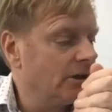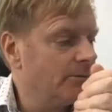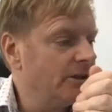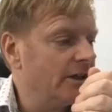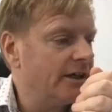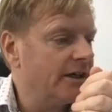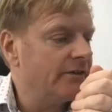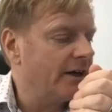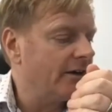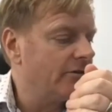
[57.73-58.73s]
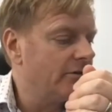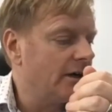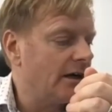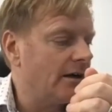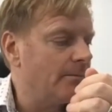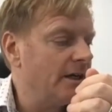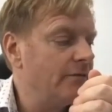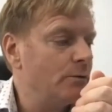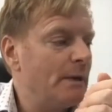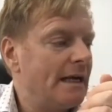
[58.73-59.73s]
I mean, they're
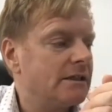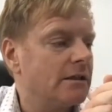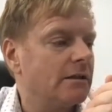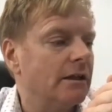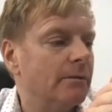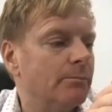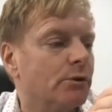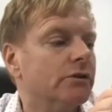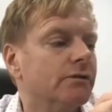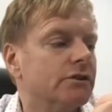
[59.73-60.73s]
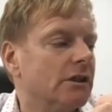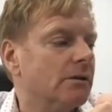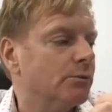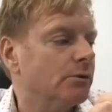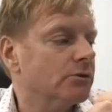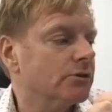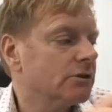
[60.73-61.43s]
even better than the approved samples.